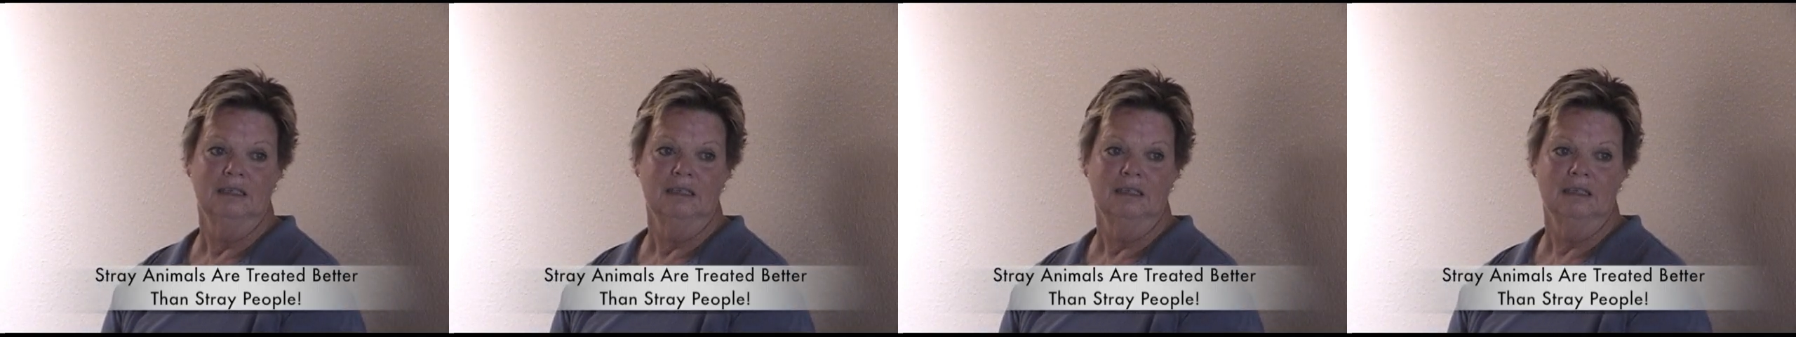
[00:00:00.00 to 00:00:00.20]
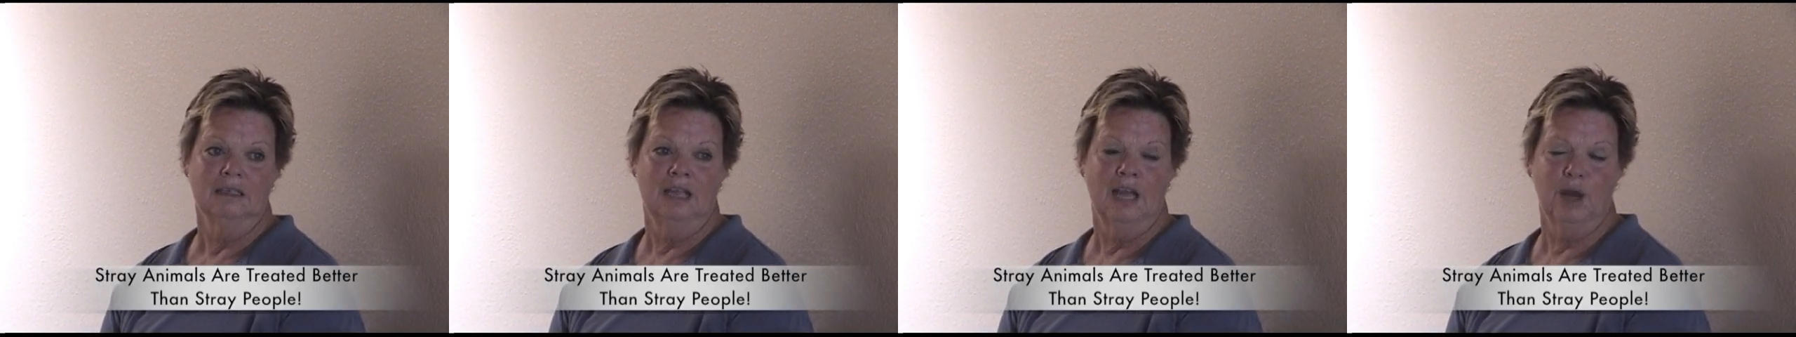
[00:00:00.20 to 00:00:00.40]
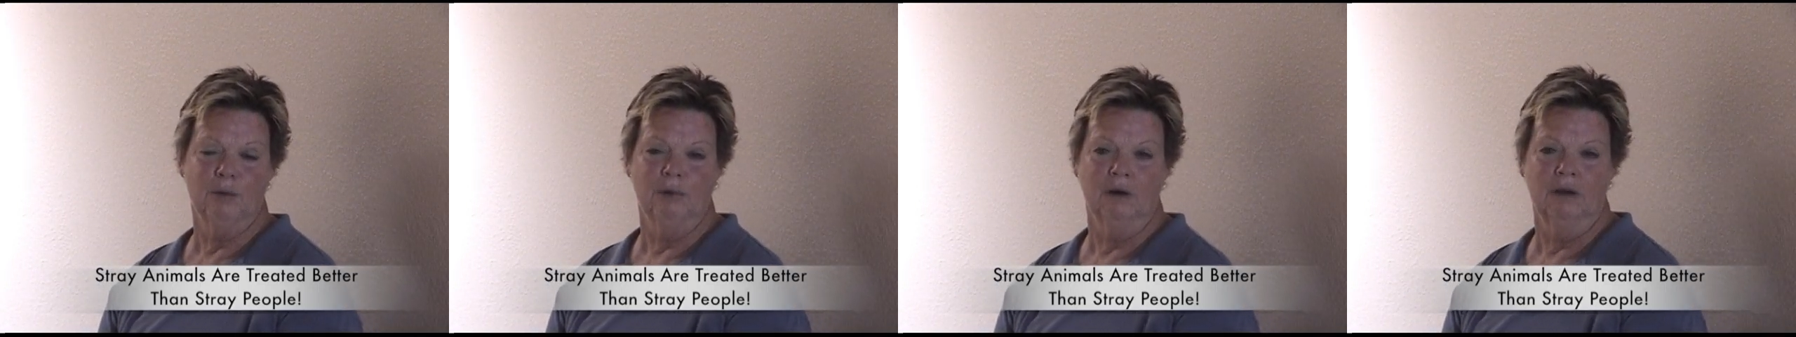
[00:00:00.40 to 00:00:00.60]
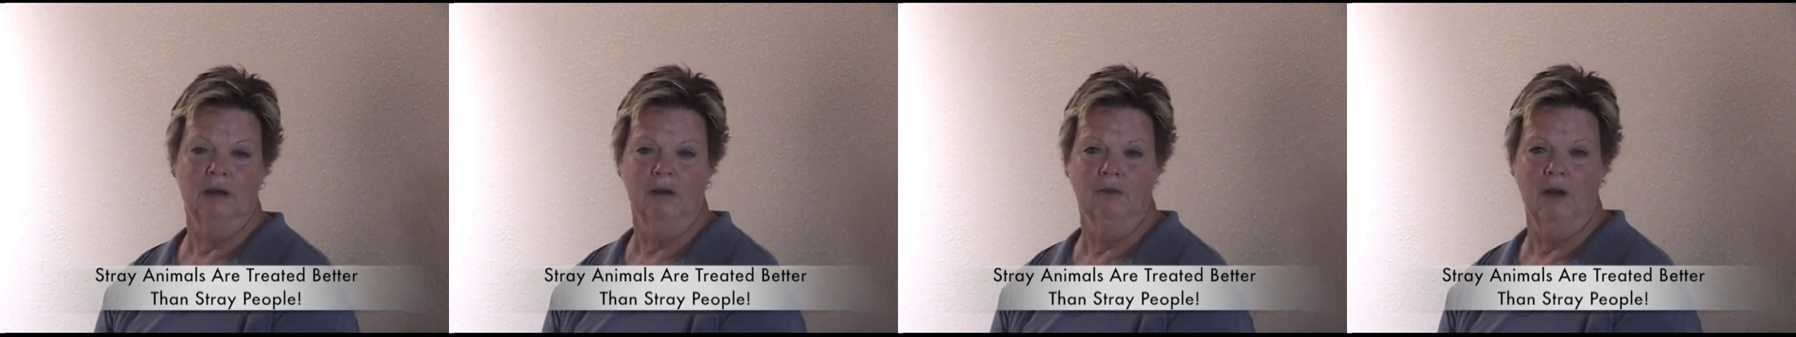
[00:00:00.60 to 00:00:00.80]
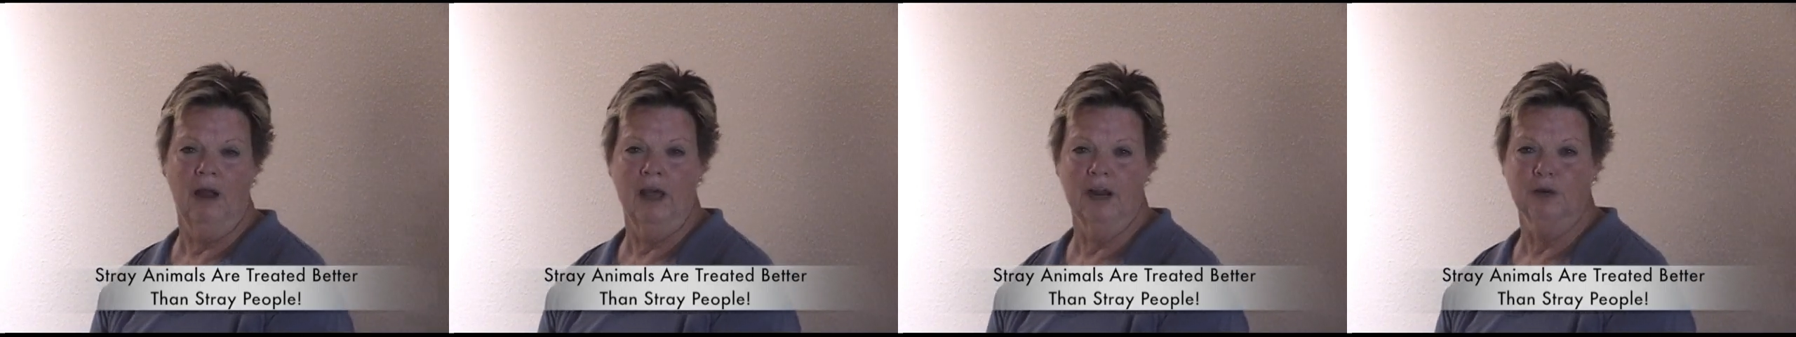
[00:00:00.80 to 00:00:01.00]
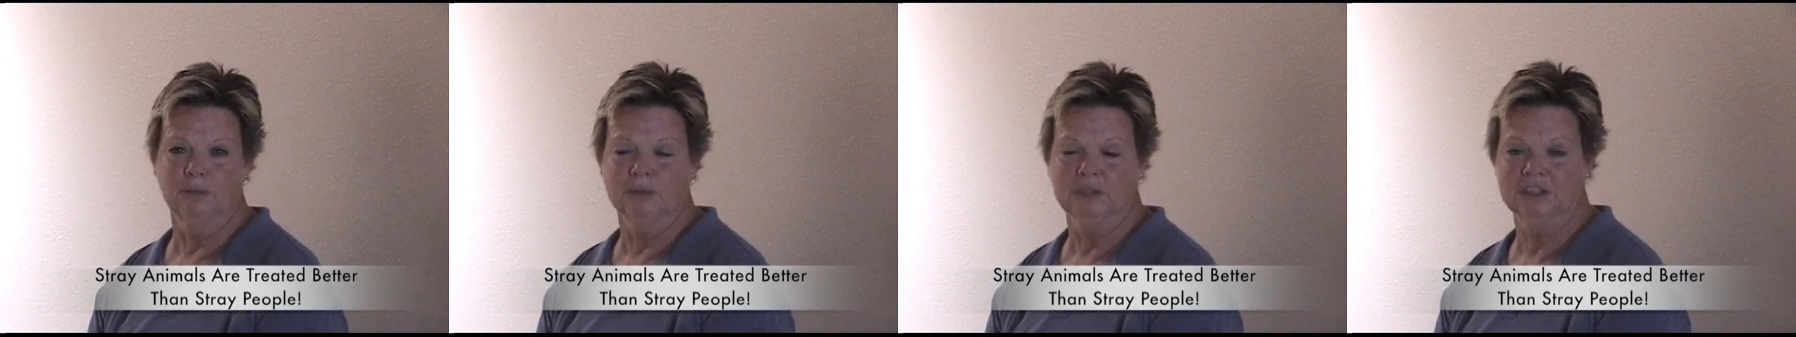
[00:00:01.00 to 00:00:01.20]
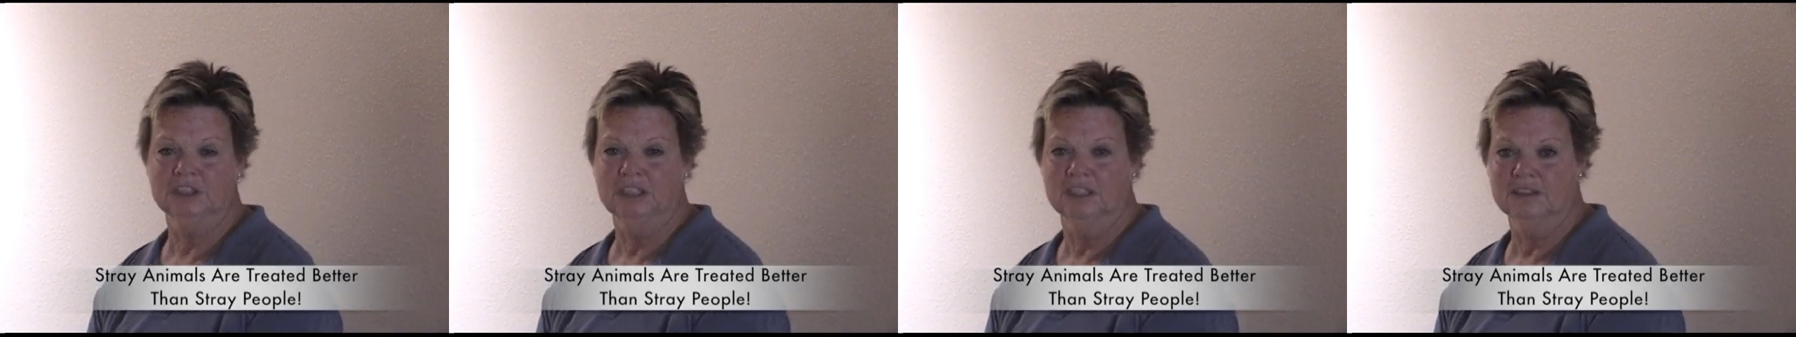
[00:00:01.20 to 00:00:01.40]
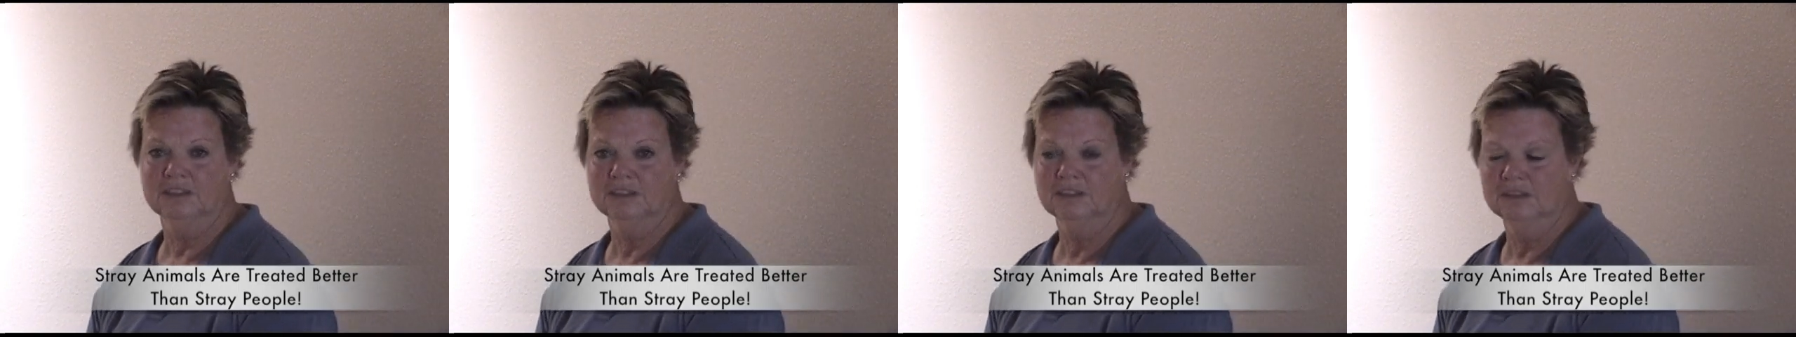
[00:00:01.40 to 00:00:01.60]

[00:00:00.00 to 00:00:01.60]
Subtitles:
Camarillo Animal Shelter,